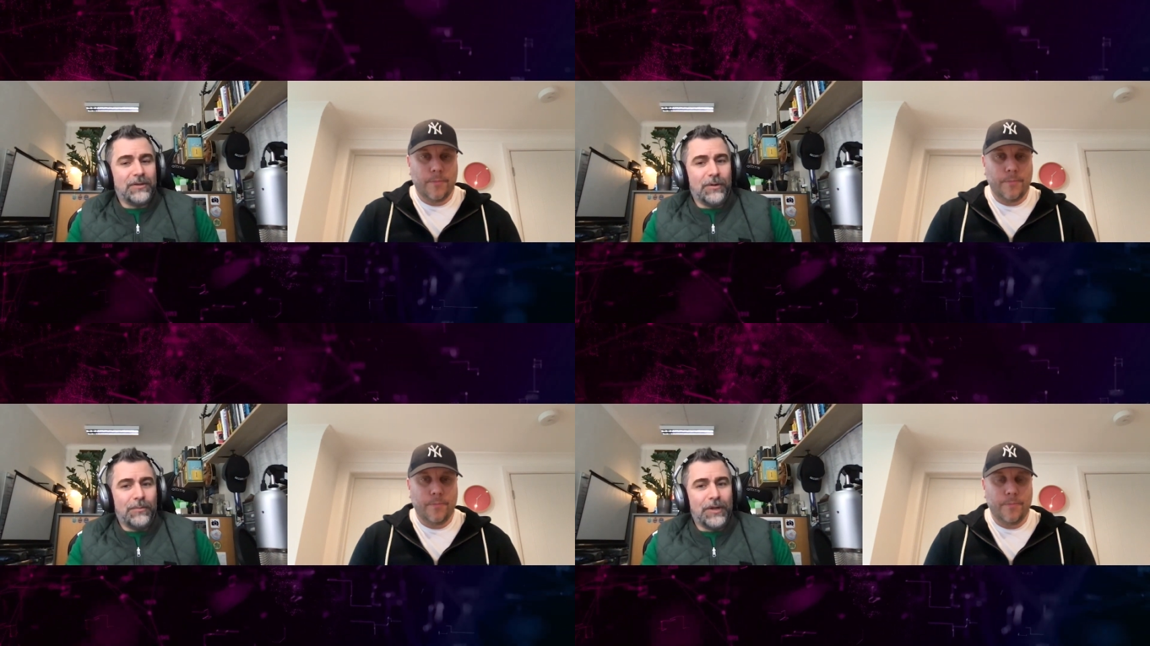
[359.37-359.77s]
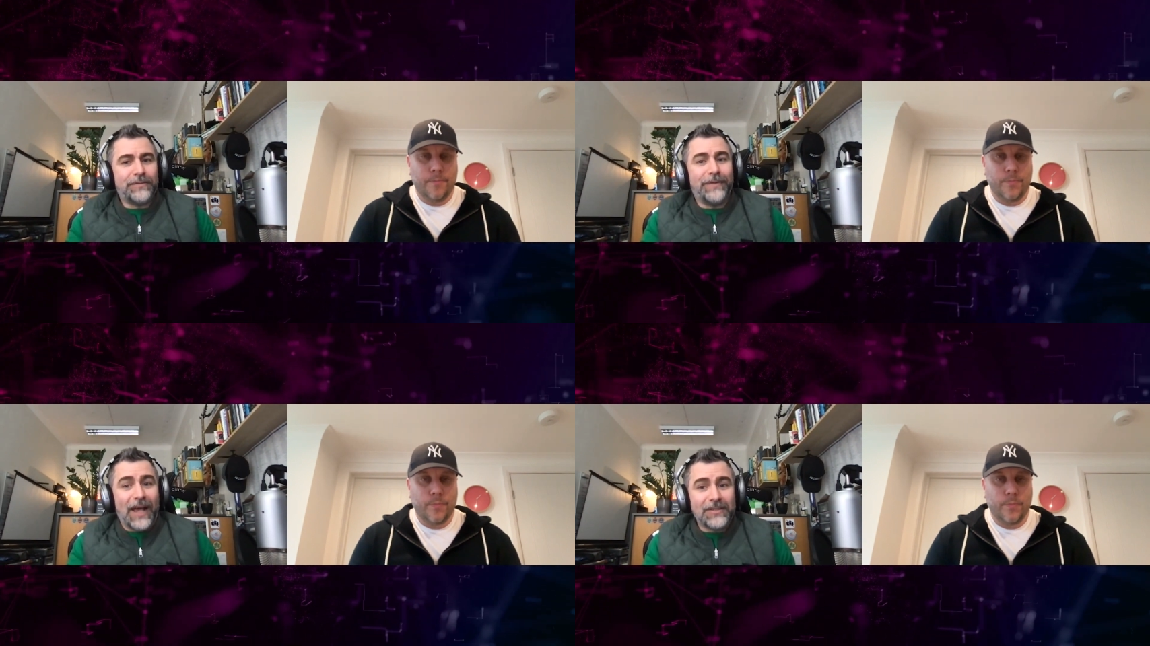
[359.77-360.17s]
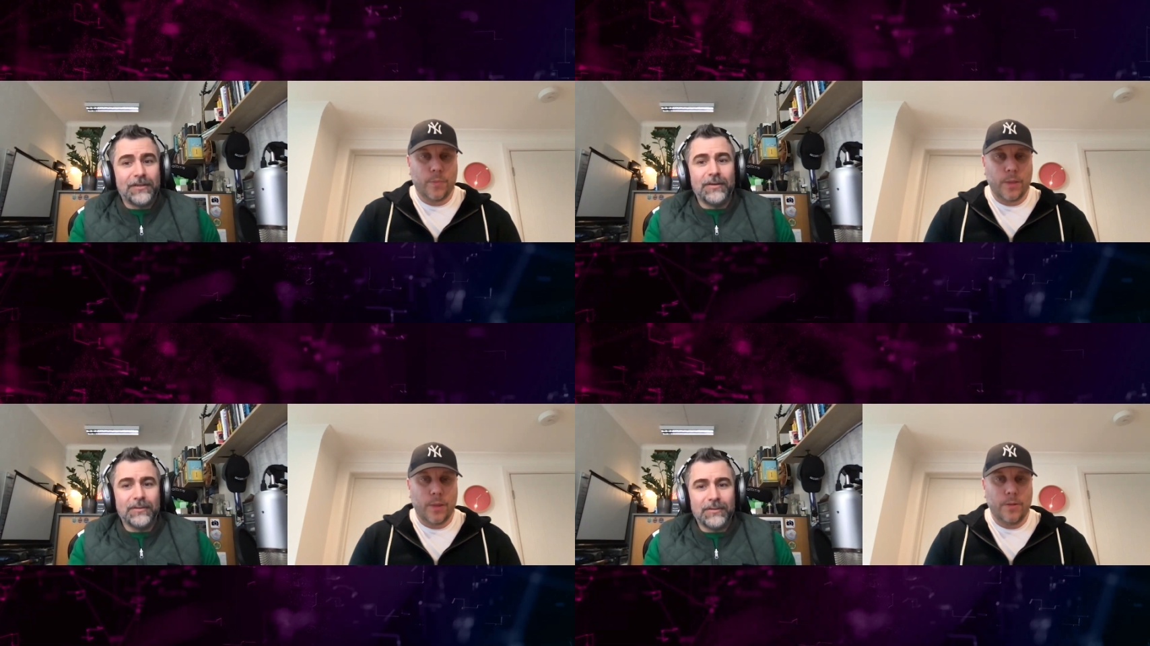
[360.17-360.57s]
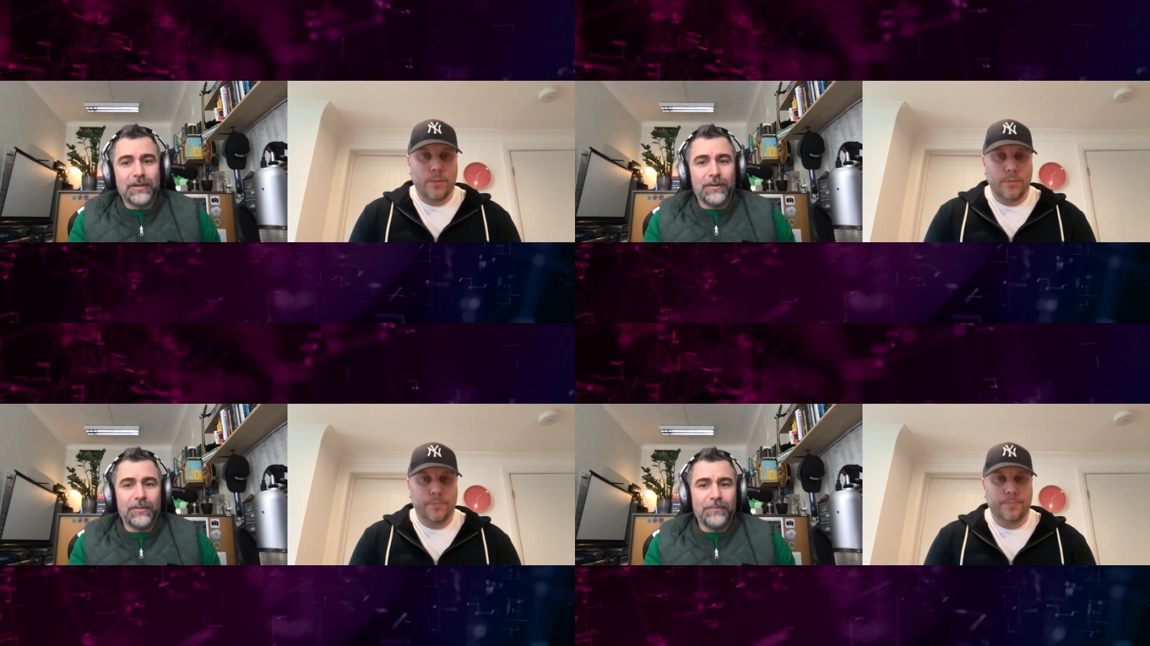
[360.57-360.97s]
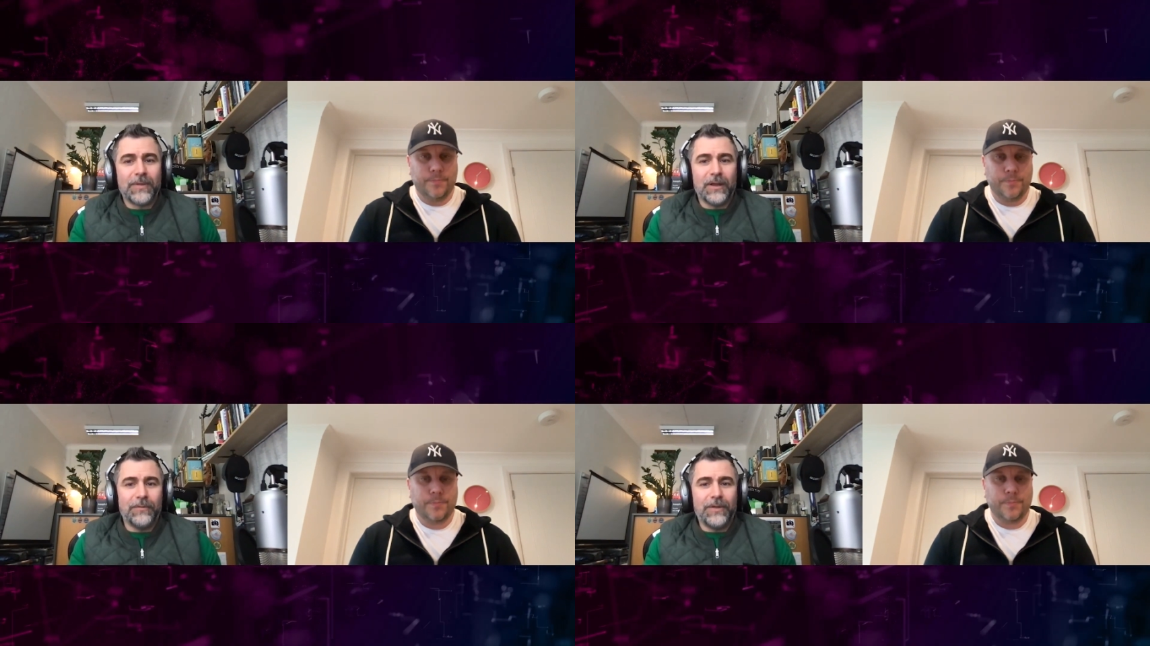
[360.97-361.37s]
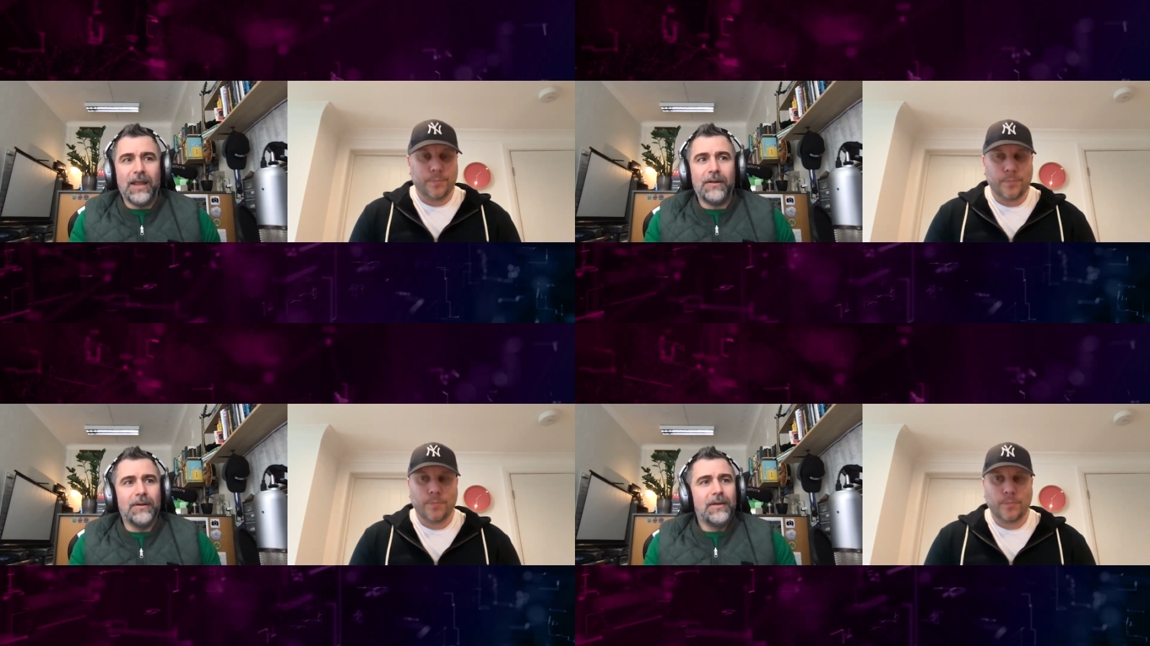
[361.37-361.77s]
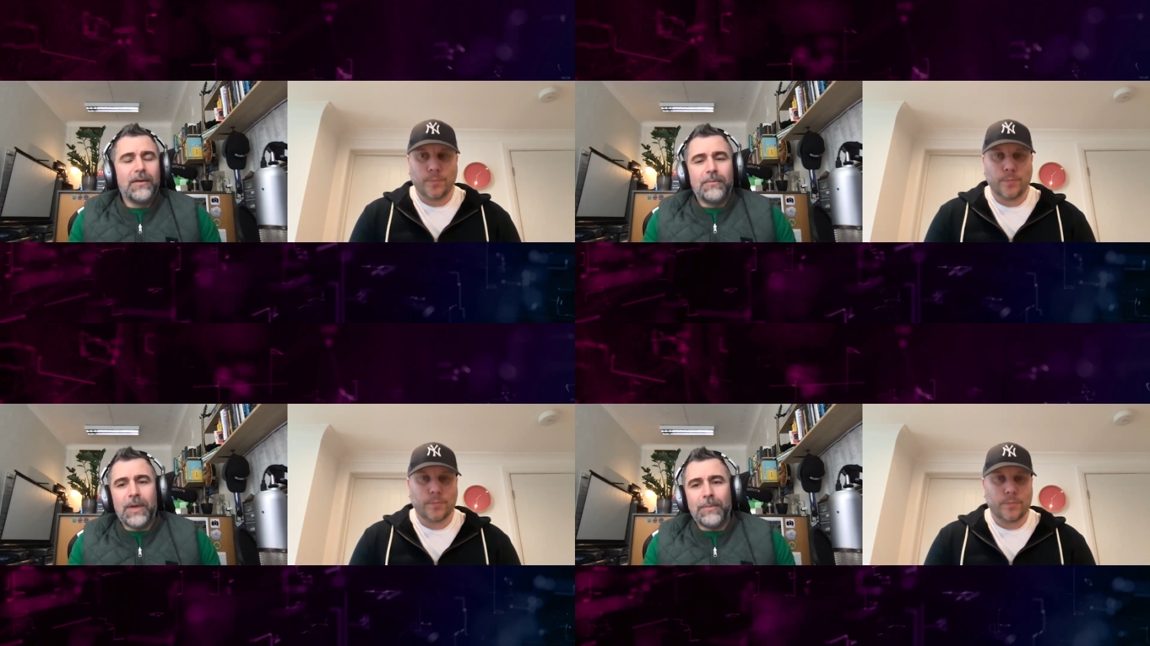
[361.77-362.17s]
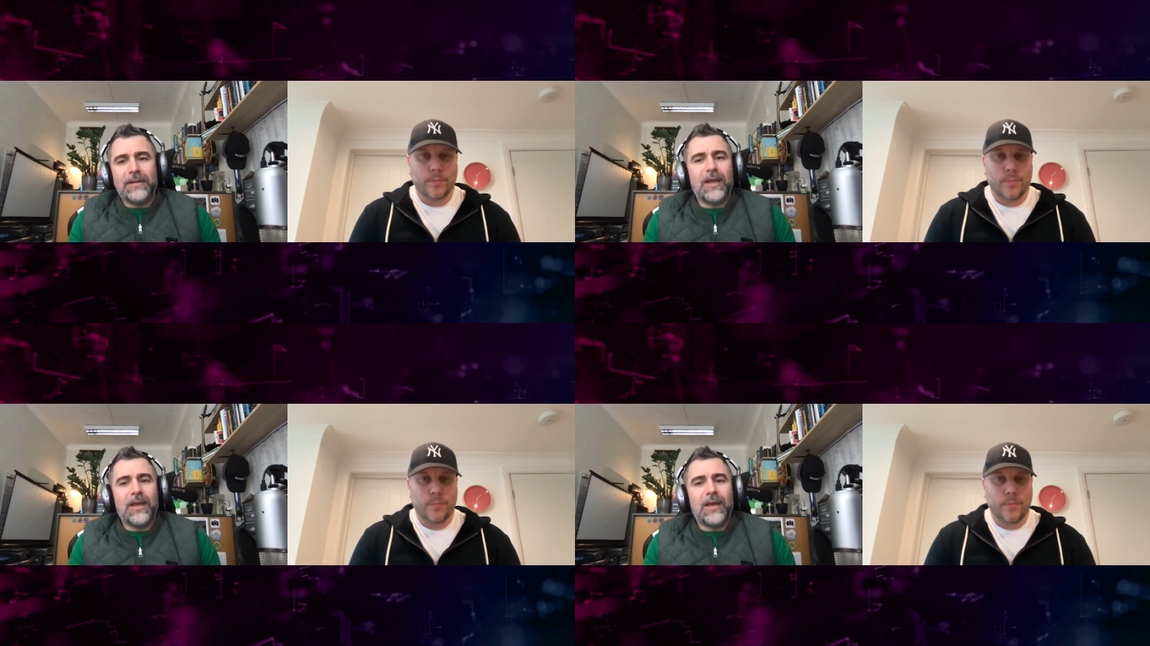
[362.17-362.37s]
Speaker 1: you know, much faster, you know, you know, than maybe